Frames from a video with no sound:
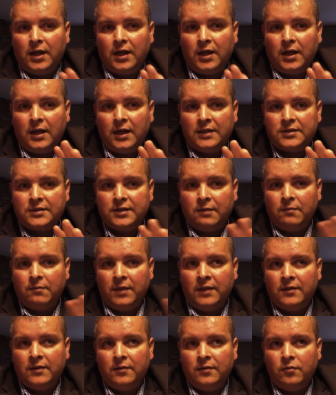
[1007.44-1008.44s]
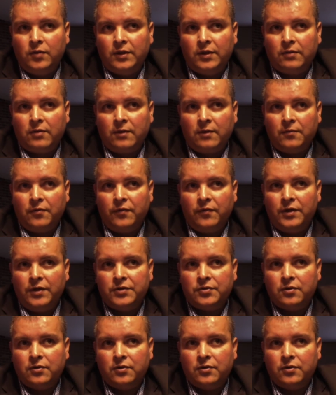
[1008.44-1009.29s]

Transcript: I segment them with the crime prevention